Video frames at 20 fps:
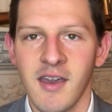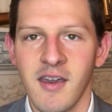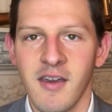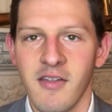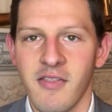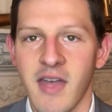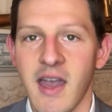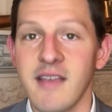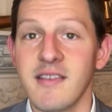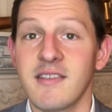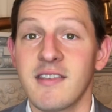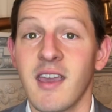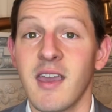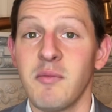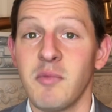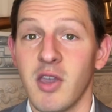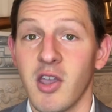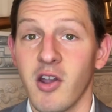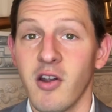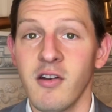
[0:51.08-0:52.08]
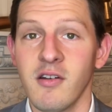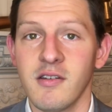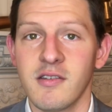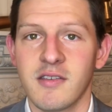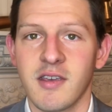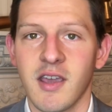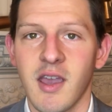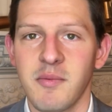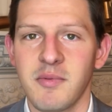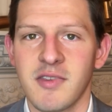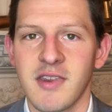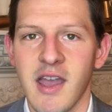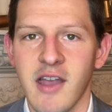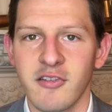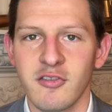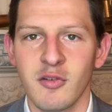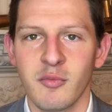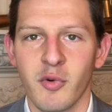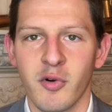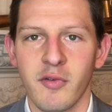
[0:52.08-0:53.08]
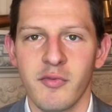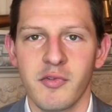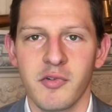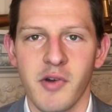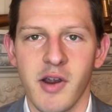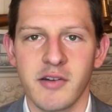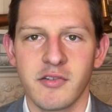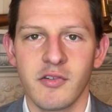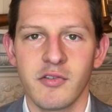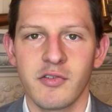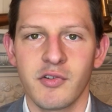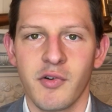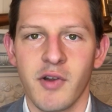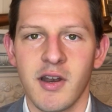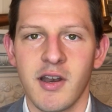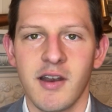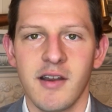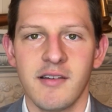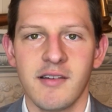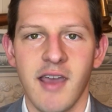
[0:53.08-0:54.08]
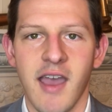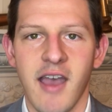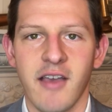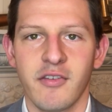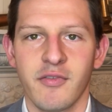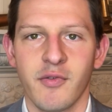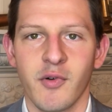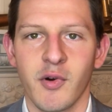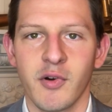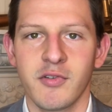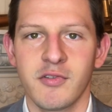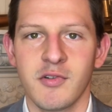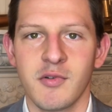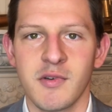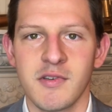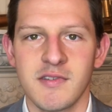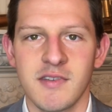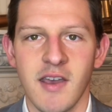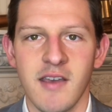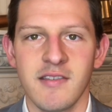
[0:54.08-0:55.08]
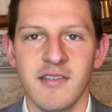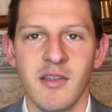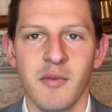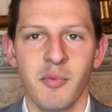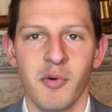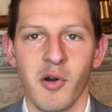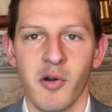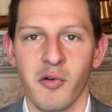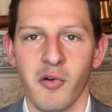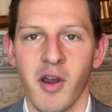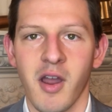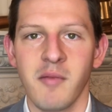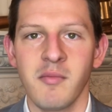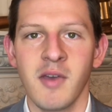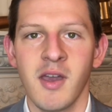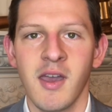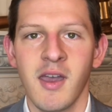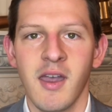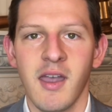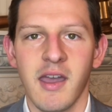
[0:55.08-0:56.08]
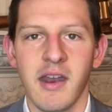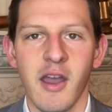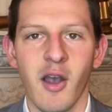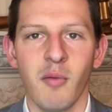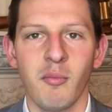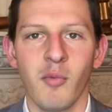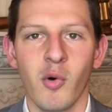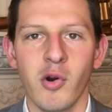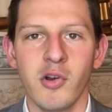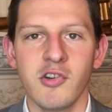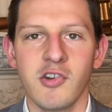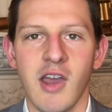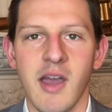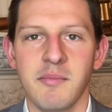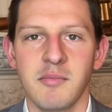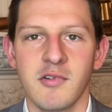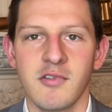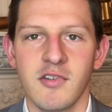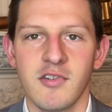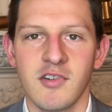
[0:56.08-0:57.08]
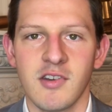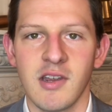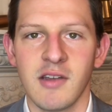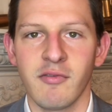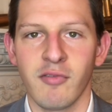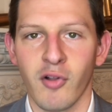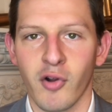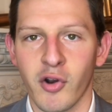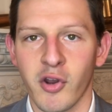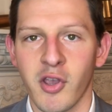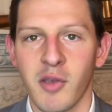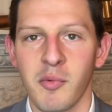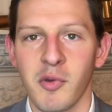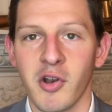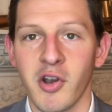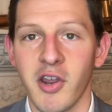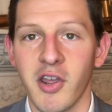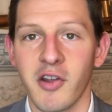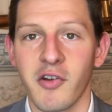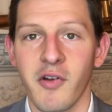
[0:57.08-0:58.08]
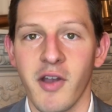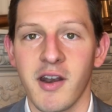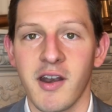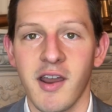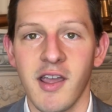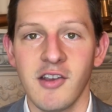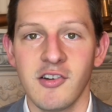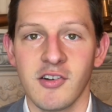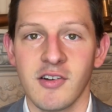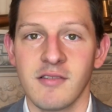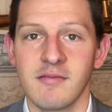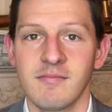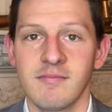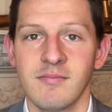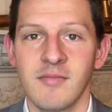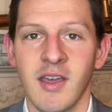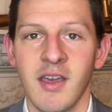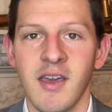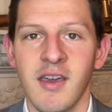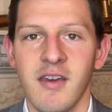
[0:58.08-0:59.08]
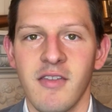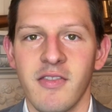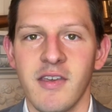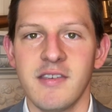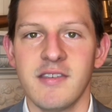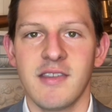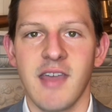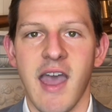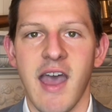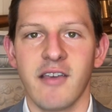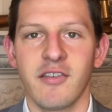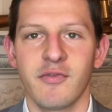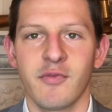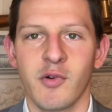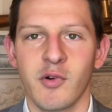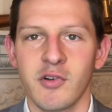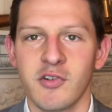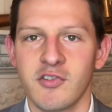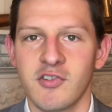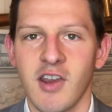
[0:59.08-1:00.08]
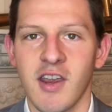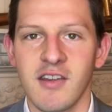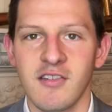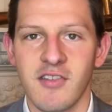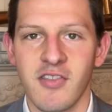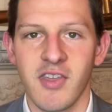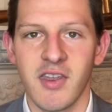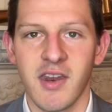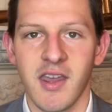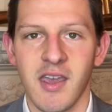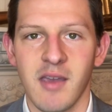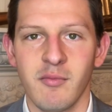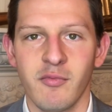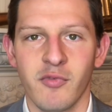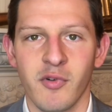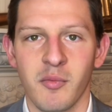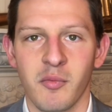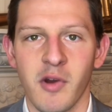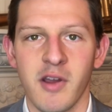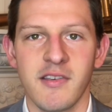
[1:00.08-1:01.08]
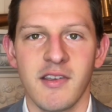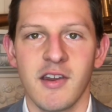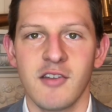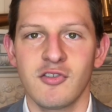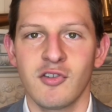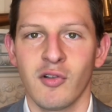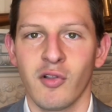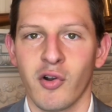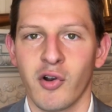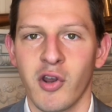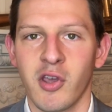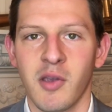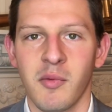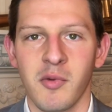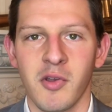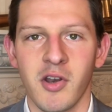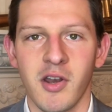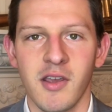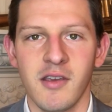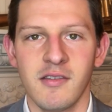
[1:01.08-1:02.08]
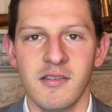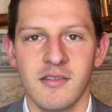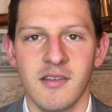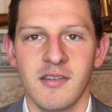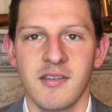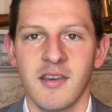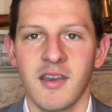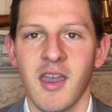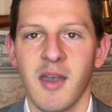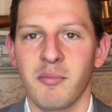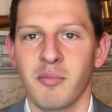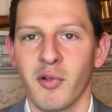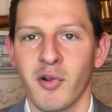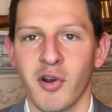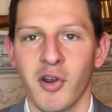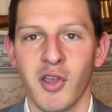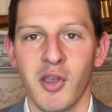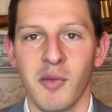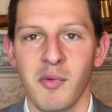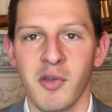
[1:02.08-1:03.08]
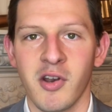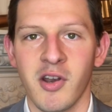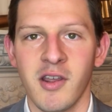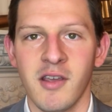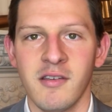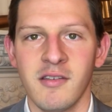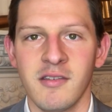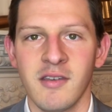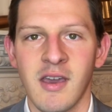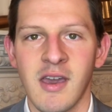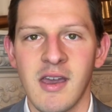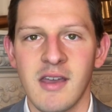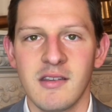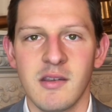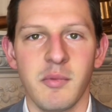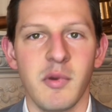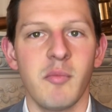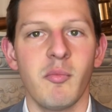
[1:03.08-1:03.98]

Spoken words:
That same year, SigEp's National Board of Directors created a task force to assess the program and help more chapters achieve learning community accreditation. This task force changed the name from Residential Learning Communities to SigEp Learning Communities to be